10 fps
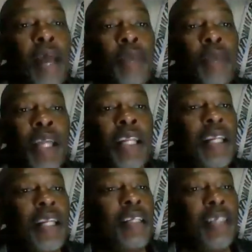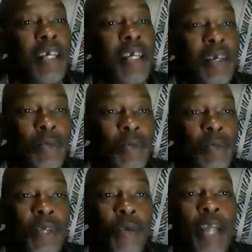They waited for the
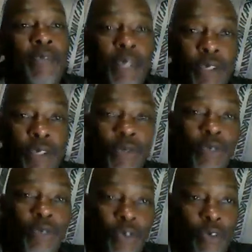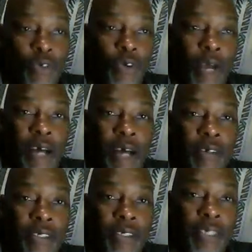noon crowd to
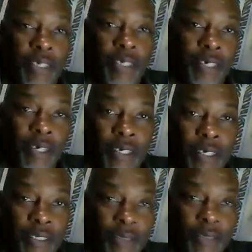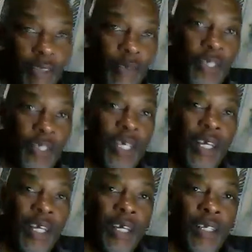service,
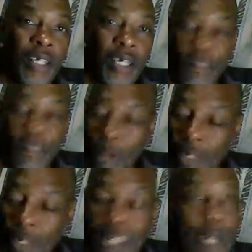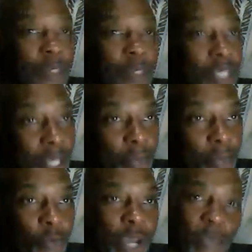because around lunchtime is another
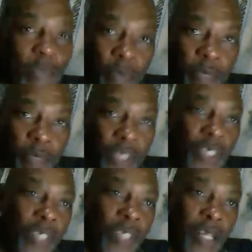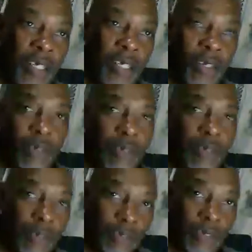wave of business. You know,
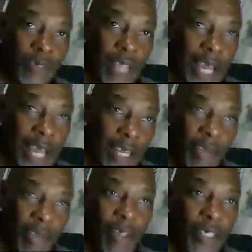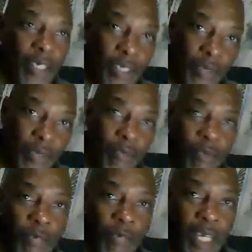they got to carry goods
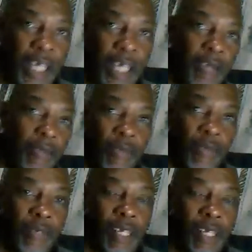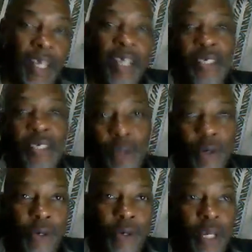again, so they